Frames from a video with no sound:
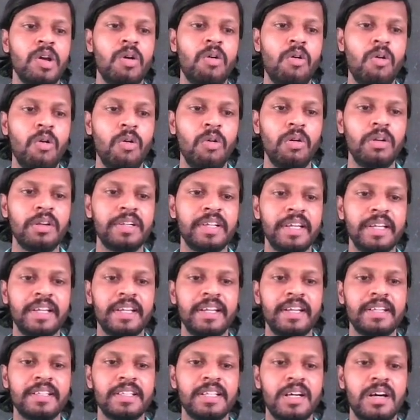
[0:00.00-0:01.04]
all day
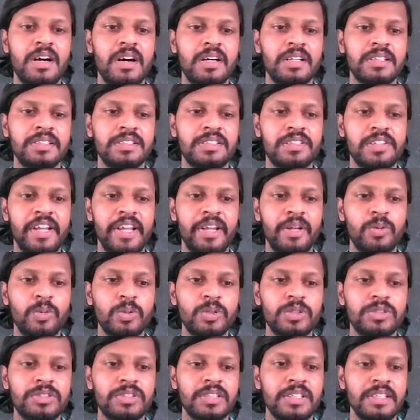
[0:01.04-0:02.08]
in the hard dry
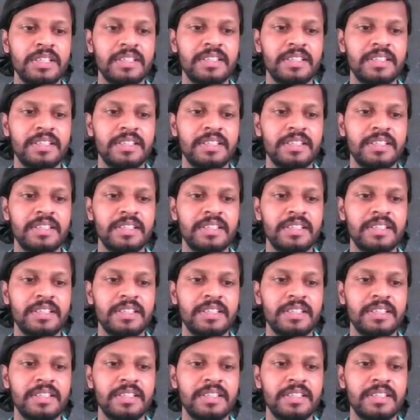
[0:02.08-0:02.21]
wood.